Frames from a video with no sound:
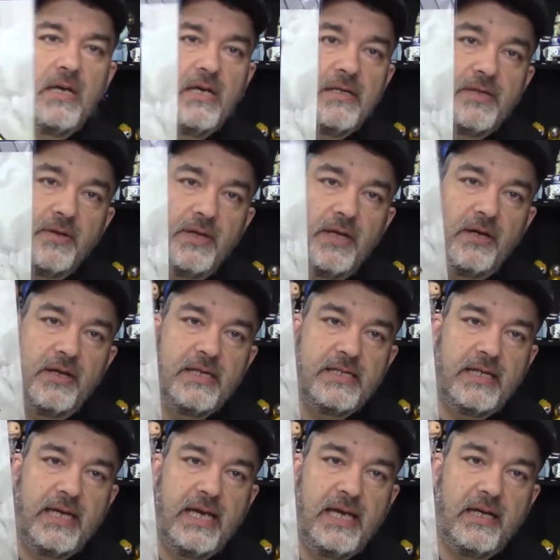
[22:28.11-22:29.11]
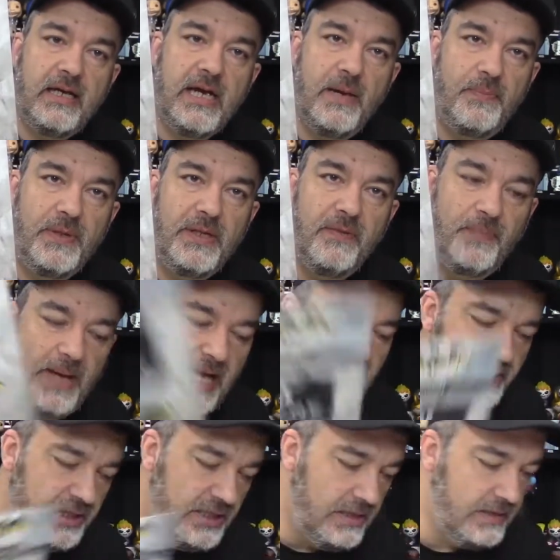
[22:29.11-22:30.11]
So there it is again, a couple of
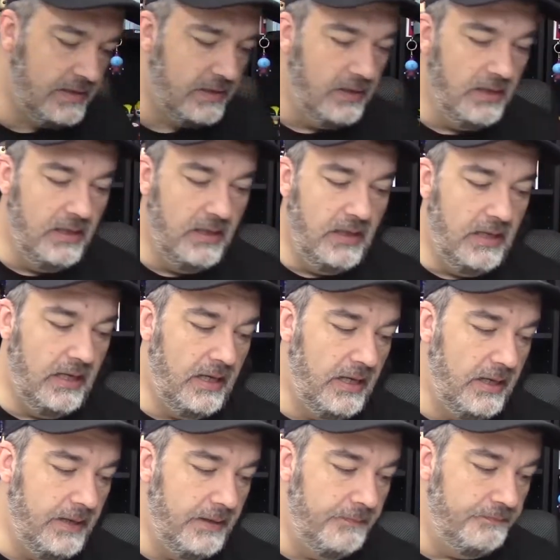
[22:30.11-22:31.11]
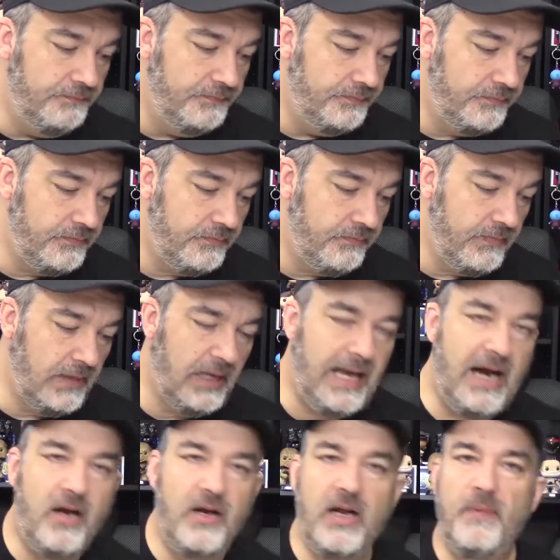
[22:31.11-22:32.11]
patches.
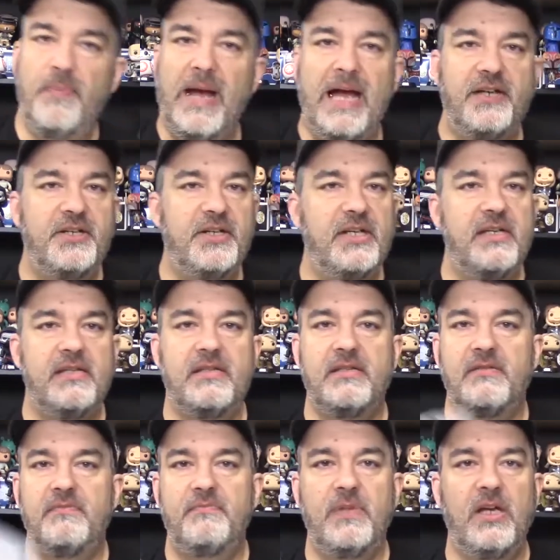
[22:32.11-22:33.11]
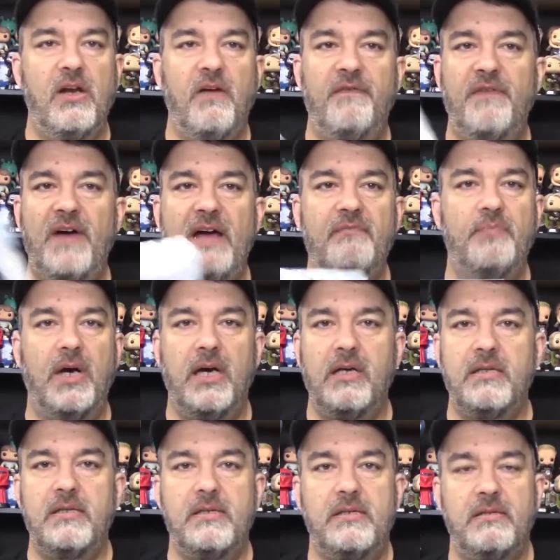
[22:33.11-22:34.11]
Iron-on patches, you know,
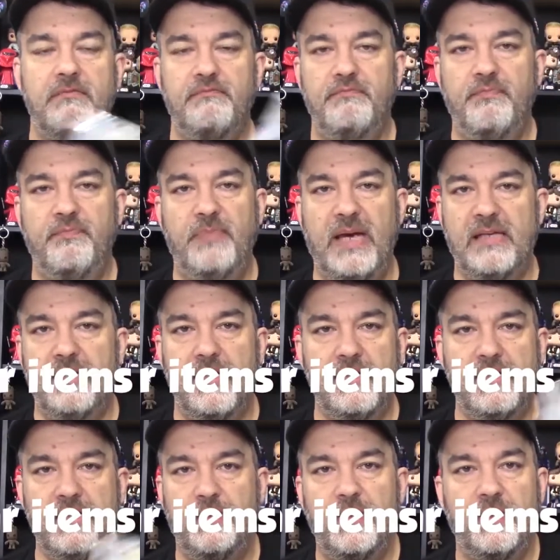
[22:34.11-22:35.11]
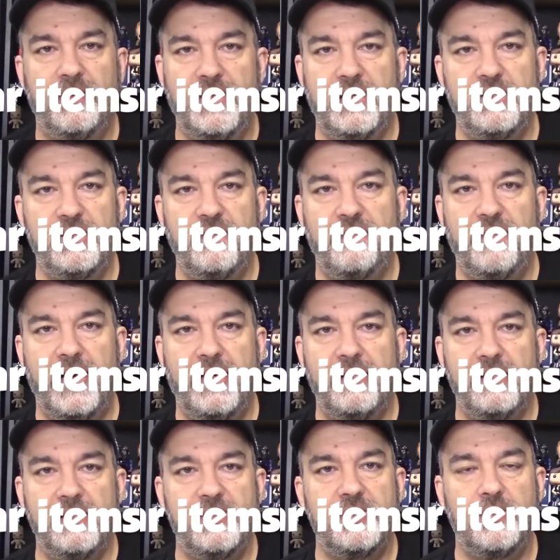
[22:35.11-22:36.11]
$5. Based on similar things you find
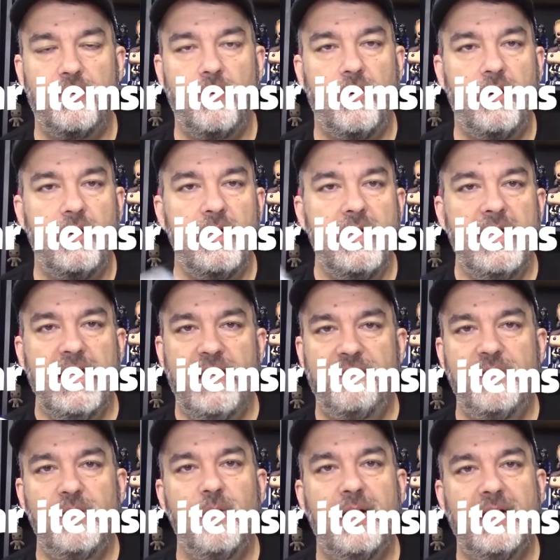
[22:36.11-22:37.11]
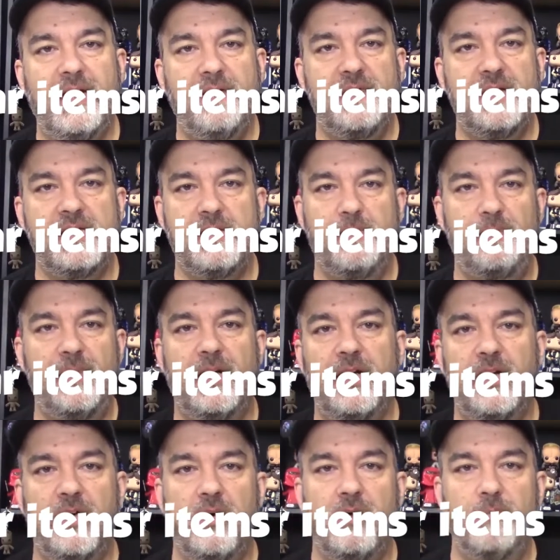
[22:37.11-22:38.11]
in the store. If you want to give this a
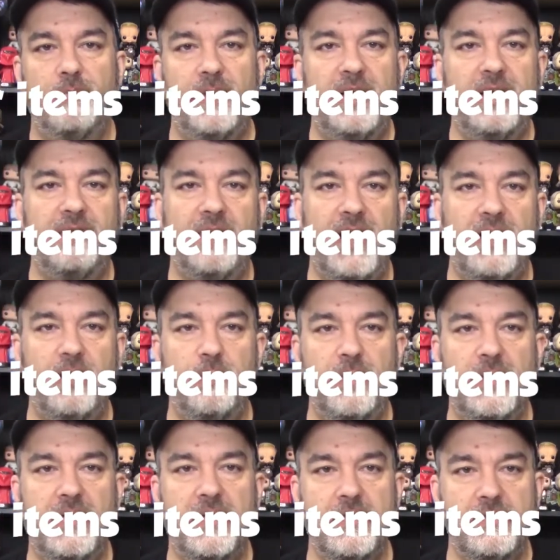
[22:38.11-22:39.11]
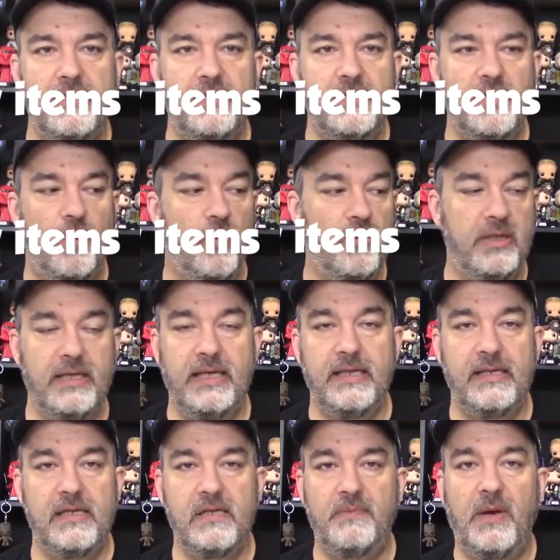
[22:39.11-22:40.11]
bigger money value because it's only
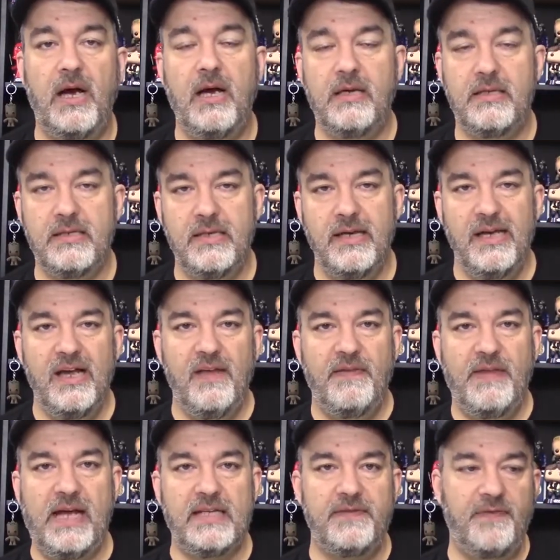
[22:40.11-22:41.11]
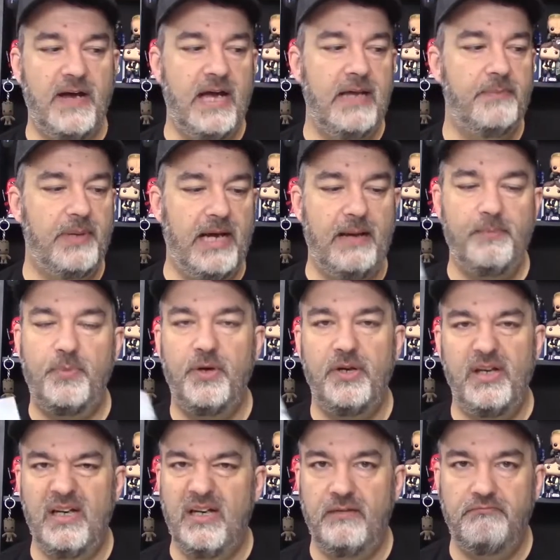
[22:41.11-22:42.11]
in this box, that's fine, but I'm
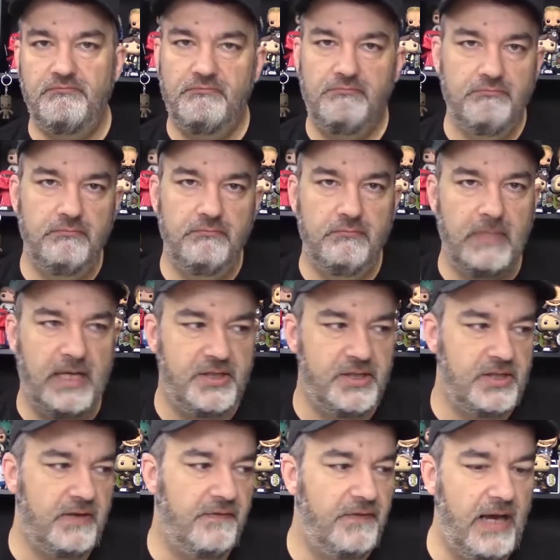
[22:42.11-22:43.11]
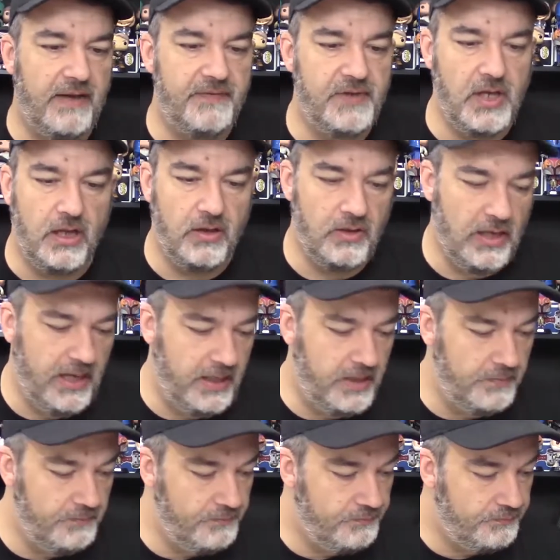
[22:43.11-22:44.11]
putting it at just a $5
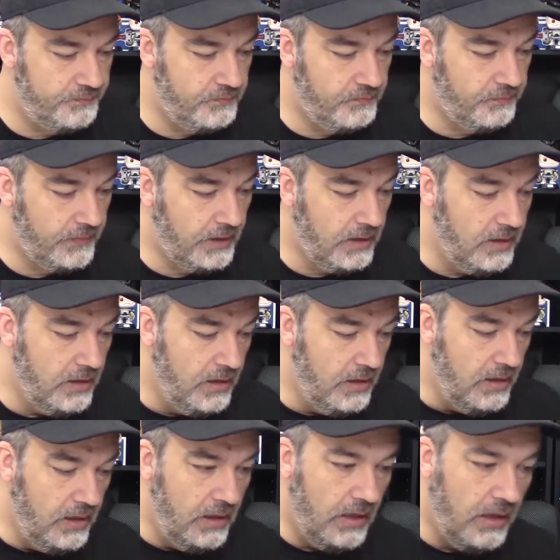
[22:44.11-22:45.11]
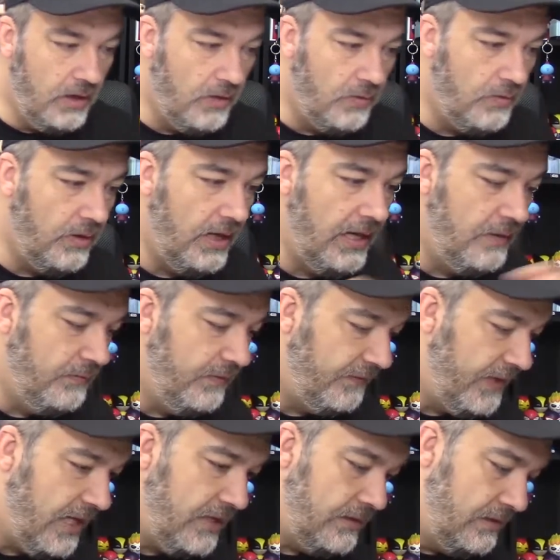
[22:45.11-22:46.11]
item. All right,
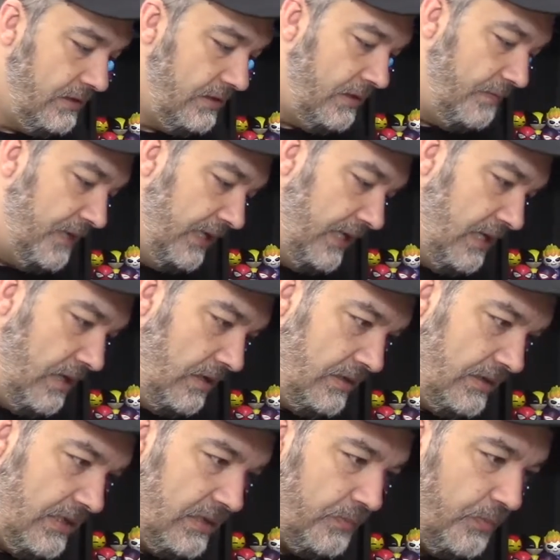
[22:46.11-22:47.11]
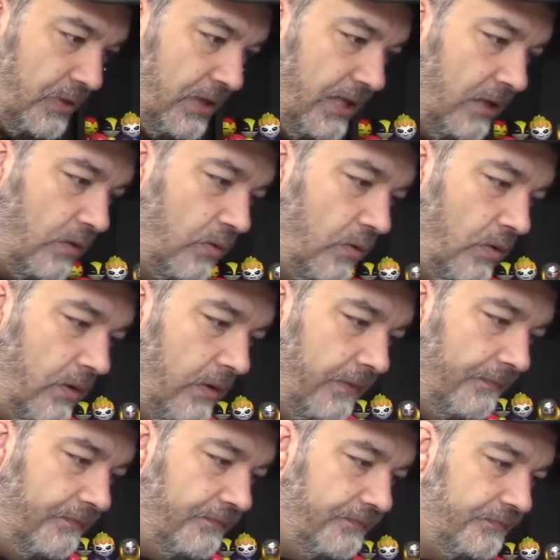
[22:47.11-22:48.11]
we've got something else that's pretty
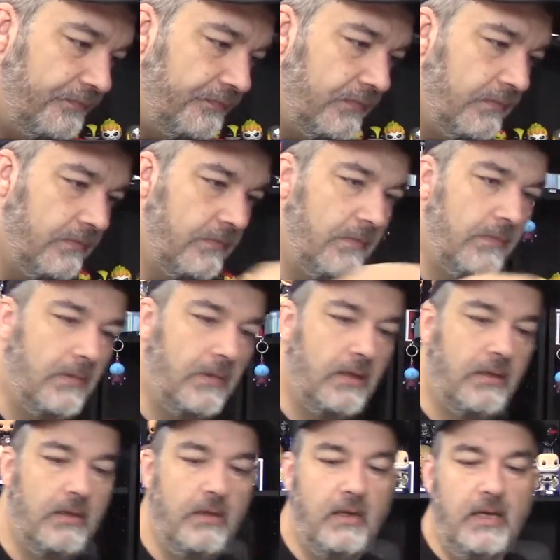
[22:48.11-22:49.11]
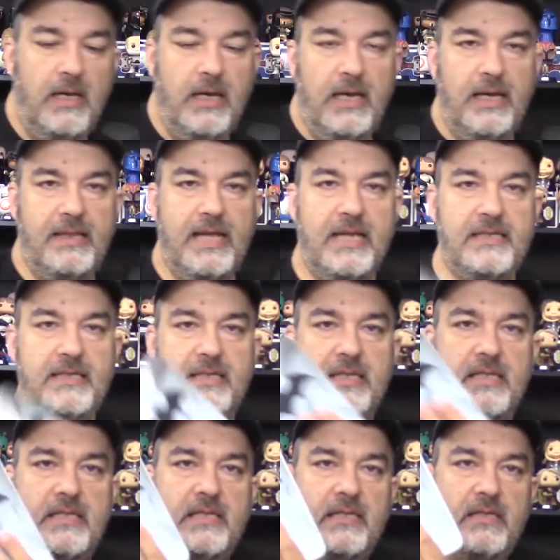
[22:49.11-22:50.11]
cool, and that's
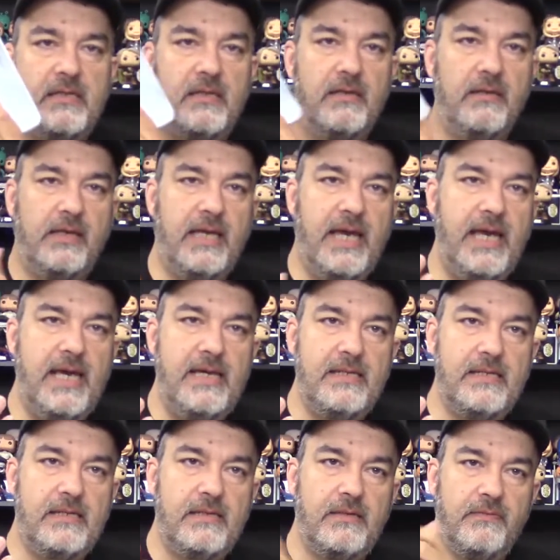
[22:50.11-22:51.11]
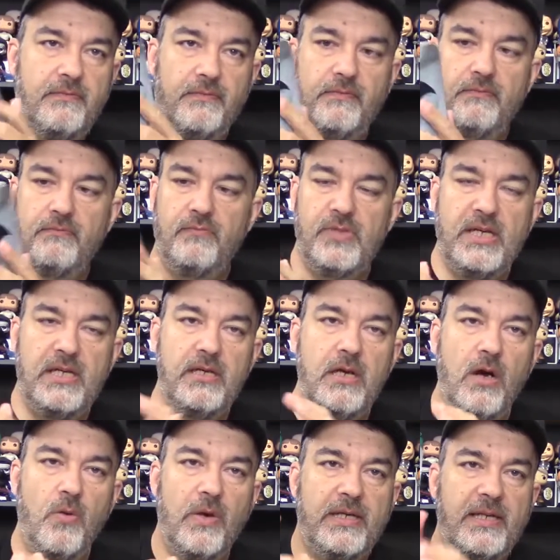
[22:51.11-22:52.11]
this case. Didn't
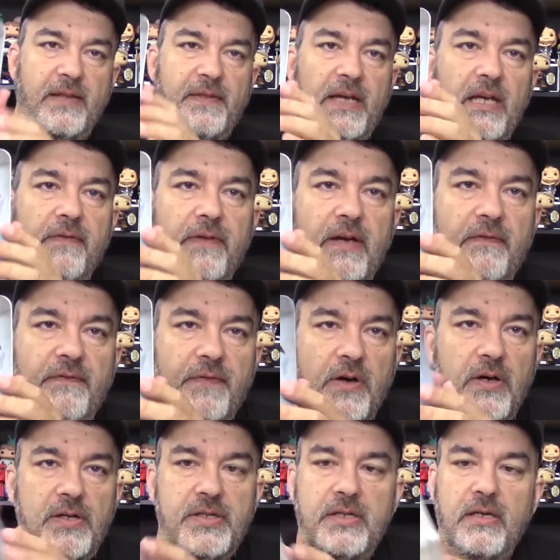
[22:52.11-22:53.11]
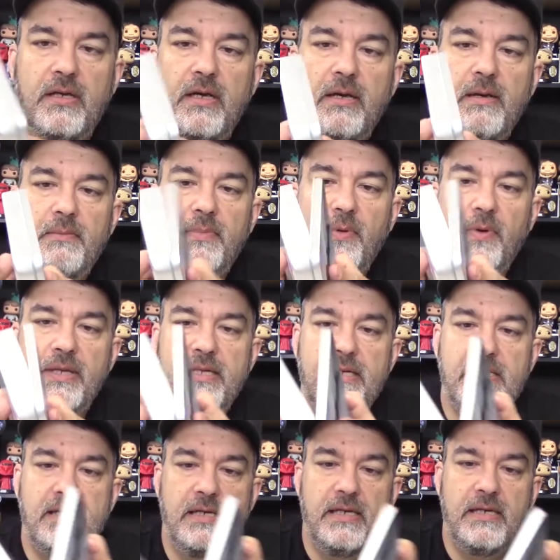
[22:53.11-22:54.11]
know what to think of it at first, but what
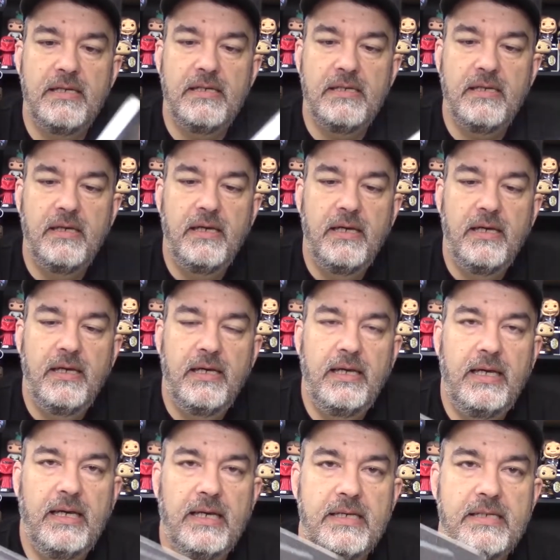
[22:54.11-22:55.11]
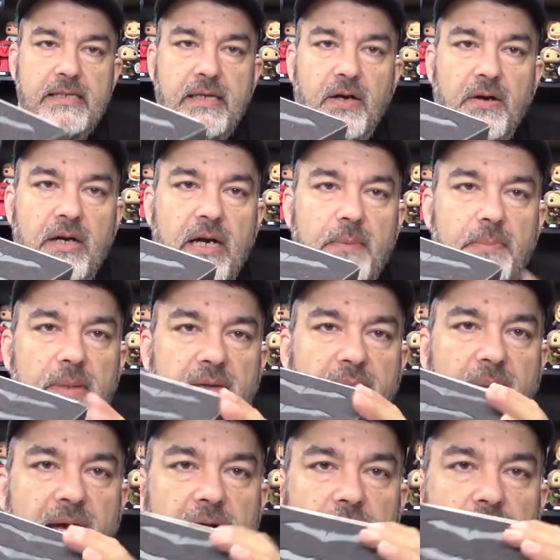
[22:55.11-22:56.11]
this is there are a couple
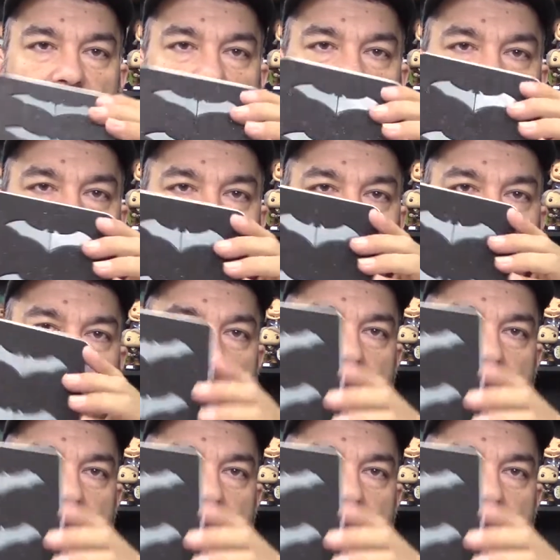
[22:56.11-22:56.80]
of batarangs.